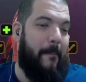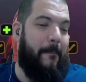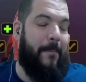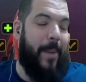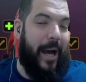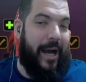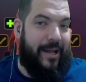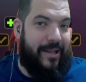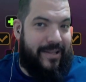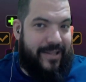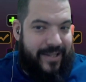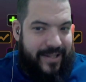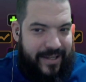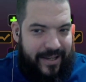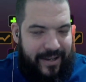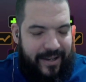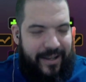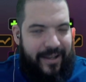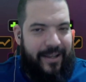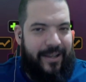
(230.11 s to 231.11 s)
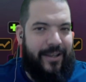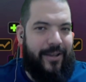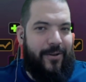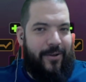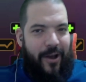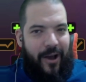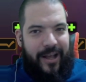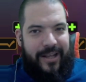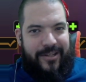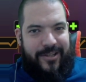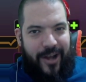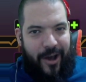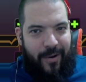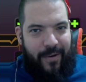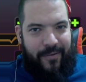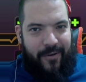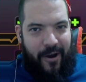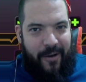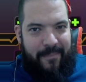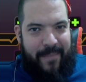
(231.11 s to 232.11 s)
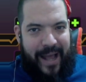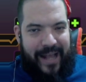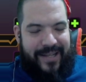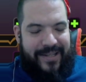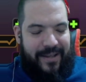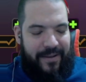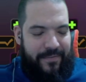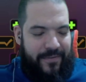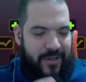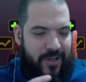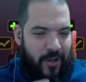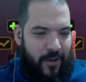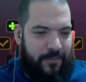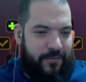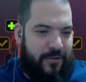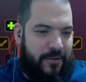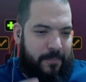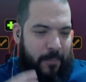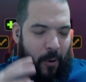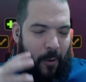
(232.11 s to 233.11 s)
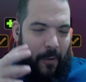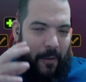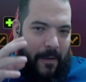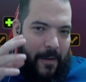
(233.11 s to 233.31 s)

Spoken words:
But you guys know I've got a massive soft spot